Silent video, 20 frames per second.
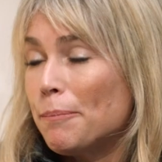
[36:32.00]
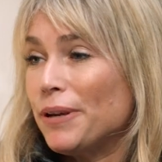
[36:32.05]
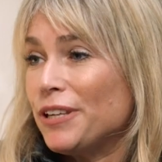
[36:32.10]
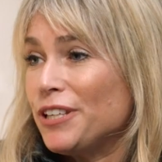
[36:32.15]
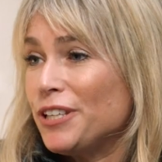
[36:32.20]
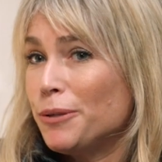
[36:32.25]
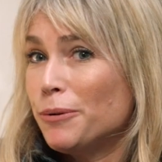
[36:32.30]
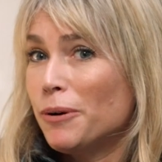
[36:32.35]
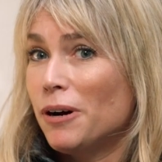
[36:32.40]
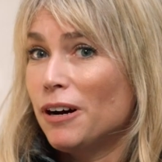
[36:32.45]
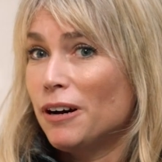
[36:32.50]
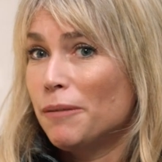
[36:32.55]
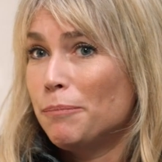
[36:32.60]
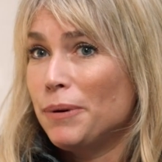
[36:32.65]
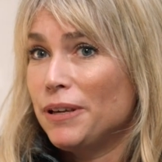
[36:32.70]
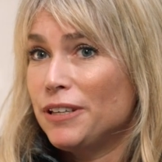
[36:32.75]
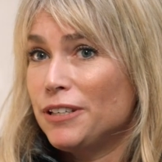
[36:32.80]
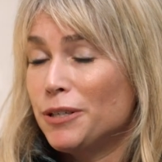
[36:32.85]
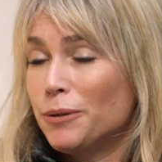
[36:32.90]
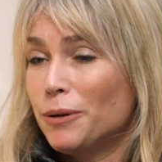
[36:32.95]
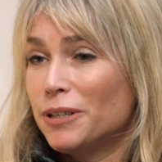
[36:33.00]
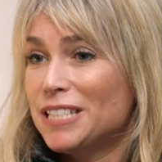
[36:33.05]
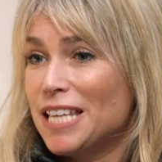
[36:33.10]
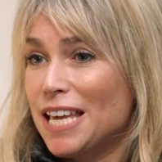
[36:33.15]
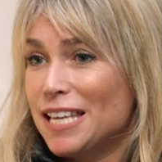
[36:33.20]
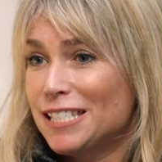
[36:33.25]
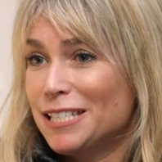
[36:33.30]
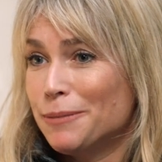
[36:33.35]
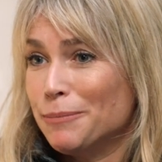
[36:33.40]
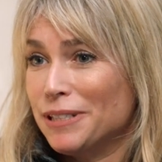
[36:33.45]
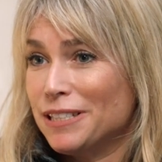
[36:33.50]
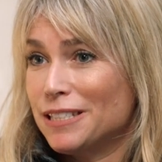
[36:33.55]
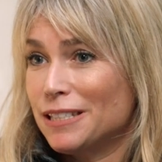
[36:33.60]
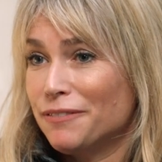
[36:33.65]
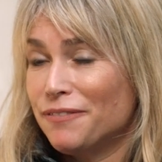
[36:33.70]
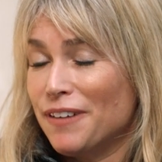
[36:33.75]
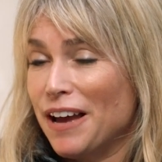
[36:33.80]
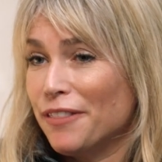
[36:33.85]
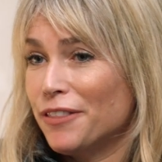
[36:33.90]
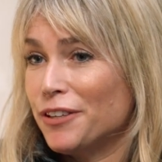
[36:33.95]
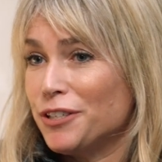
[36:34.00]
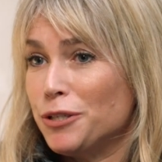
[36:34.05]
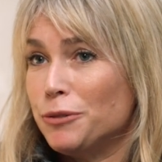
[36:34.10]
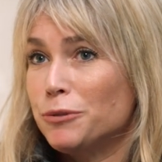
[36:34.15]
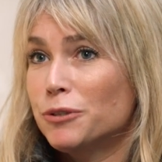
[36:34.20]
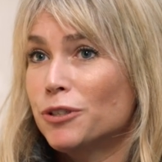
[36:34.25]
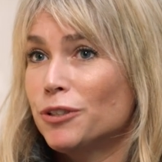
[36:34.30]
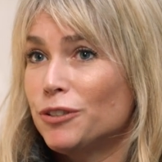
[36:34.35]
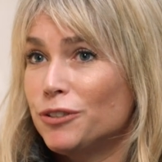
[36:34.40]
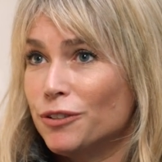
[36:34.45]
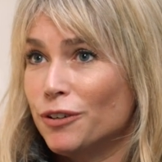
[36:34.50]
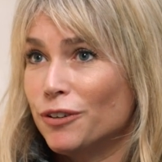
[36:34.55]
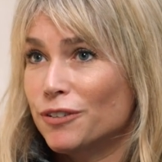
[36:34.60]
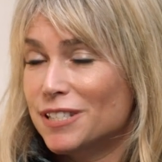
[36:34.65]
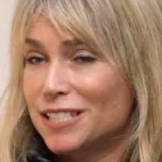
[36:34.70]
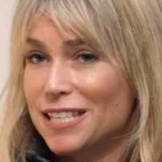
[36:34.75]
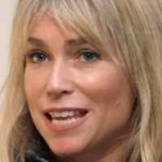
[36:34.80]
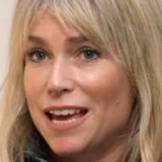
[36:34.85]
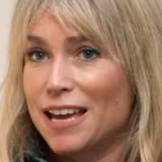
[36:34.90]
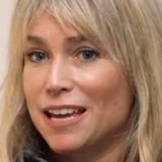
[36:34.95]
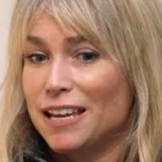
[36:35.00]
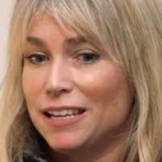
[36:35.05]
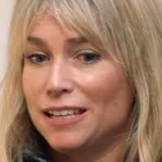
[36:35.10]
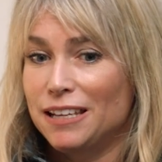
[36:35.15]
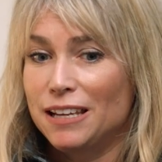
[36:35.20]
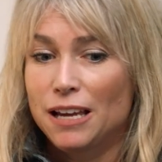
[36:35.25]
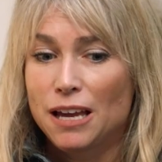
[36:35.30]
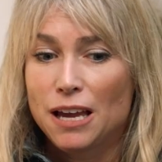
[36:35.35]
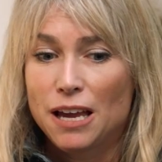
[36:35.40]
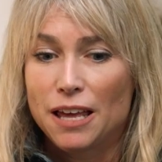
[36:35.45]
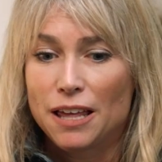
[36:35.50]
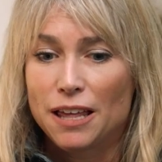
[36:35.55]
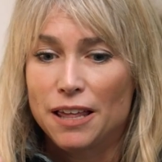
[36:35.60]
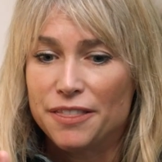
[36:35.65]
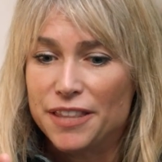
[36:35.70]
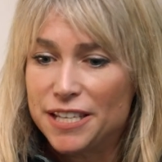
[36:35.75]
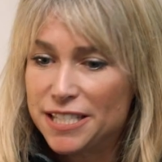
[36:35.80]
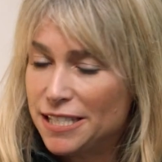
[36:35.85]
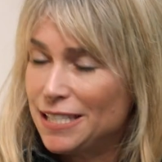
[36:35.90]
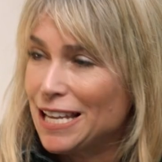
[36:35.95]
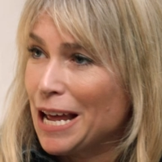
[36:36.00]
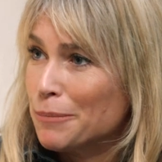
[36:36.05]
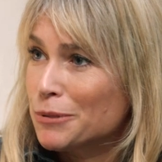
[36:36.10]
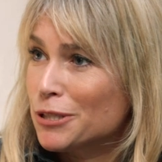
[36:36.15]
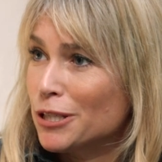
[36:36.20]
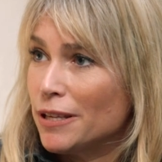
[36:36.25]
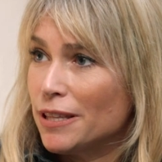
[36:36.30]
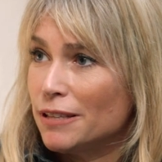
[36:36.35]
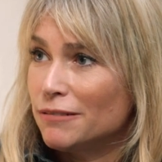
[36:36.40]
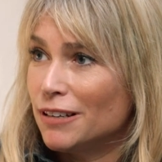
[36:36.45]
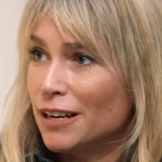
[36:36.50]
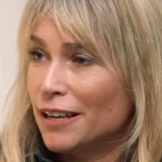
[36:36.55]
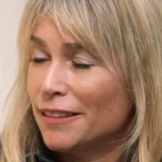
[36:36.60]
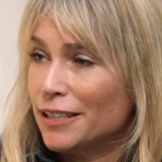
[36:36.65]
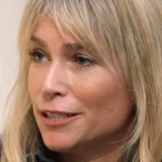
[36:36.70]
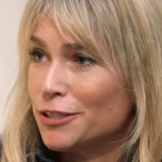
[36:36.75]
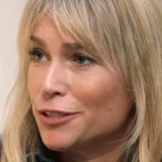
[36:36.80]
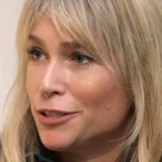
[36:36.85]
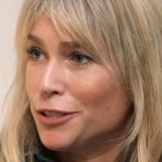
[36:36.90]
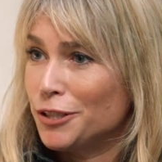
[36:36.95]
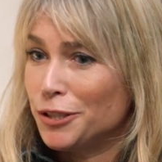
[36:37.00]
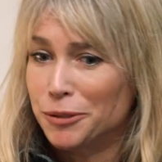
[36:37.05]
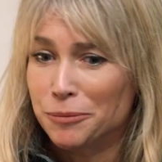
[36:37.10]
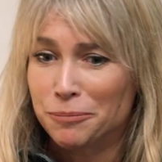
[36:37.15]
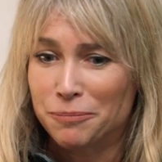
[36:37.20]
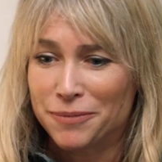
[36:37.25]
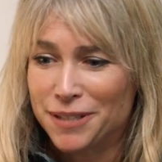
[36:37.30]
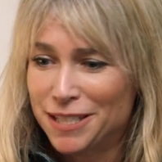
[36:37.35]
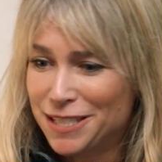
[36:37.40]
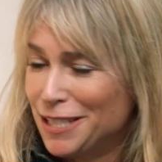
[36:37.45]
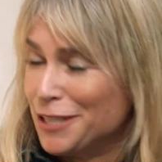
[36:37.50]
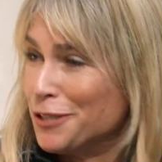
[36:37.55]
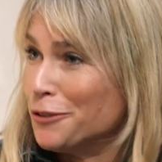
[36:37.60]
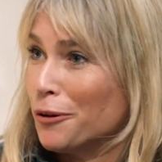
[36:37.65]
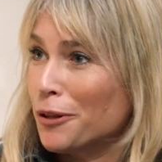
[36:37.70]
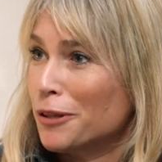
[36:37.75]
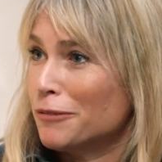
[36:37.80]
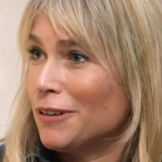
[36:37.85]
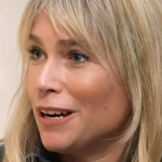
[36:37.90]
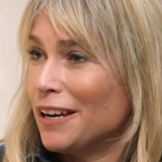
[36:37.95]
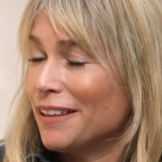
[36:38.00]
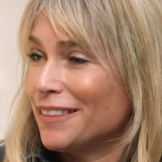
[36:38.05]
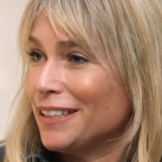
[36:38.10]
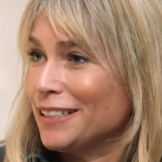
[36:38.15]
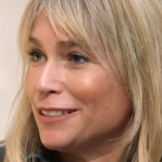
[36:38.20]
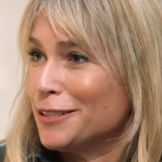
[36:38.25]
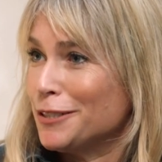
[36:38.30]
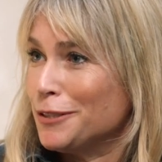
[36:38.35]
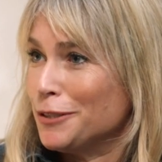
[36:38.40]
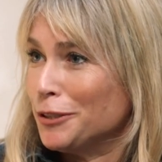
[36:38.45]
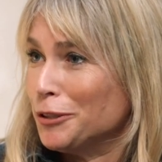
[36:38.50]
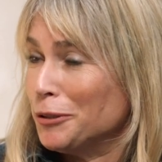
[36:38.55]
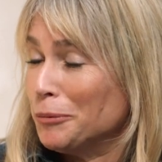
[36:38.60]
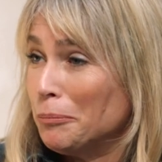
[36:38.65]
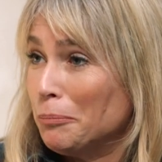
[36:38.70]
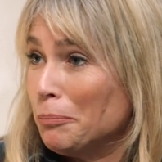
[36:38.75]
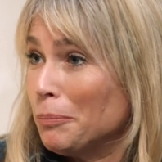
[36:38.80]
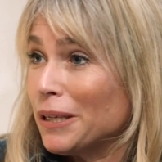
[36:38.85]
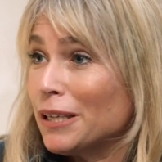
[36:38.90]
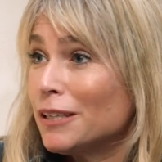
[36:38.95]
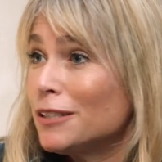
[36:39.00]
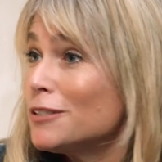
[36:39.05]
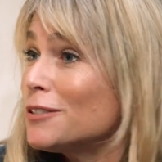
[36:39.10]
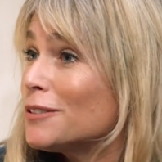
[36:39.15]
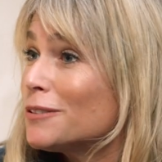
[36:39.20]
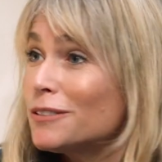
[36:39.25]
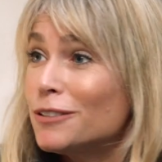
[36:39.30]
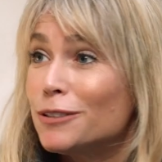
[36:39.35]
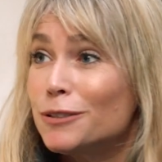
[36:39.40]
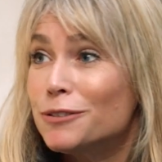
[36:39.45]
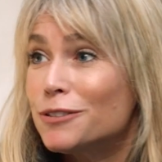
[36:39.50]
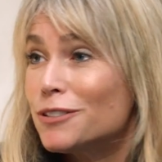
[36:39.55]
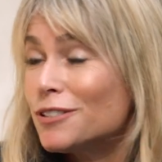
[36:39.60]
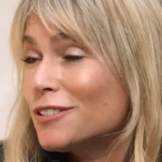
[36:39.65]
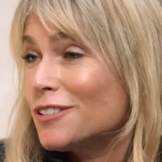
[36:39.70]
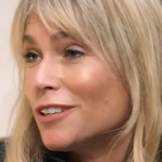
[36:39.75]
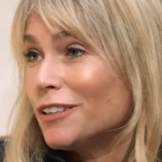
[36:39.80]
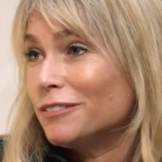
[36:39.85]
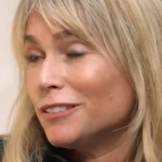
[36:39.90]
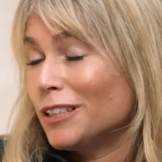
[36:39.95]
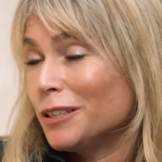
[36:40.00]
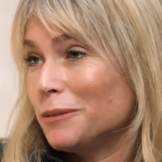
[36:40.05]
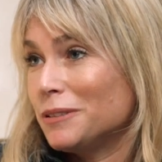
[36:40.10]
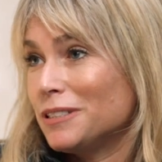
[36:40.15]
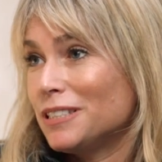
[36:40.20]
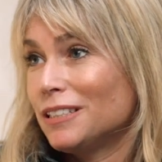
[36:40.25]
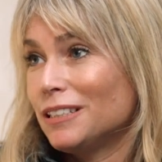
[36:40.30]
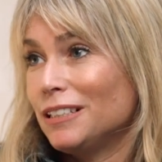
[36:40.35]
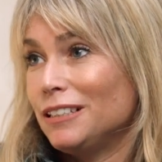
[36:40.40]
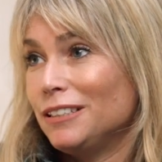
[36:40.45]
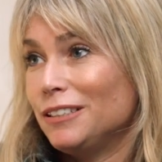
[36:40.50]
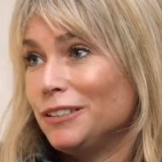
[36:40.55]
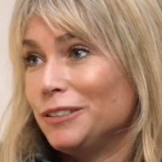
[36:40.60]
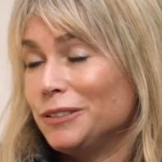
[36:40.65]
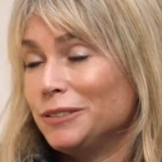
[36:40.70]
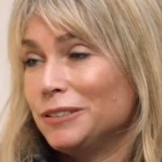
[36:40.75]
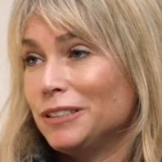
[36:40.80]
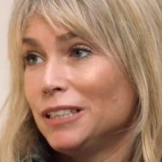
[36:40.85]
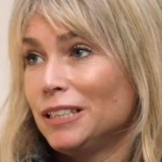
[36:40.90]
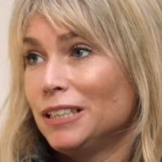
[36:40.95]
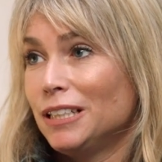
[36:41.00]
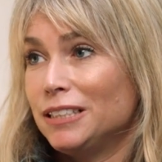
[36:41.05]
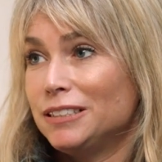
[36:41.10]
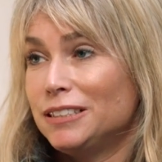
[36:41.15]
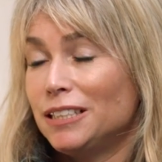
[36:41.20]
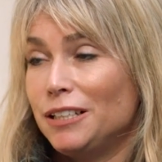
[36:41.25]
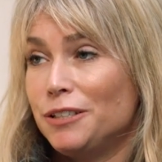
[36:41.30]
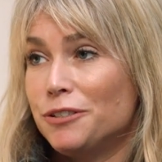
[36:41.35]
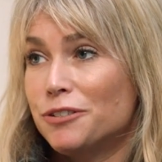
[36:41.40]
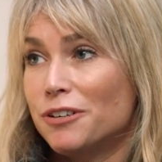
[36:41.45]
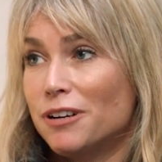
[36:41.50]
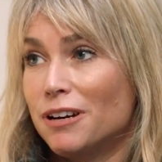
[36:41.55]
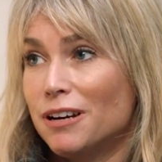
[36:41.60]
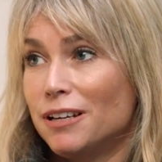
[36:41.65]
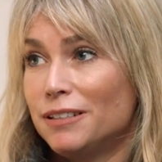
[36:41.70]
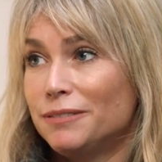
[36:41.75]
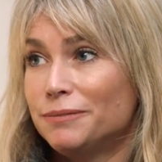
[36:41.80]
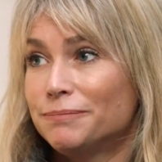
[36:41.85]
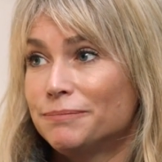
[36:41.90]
But you are testament to the fact that you could not say, this is absolutely the right thing to do. Yeah. This is not the right thing to do, because you just don't know until you try.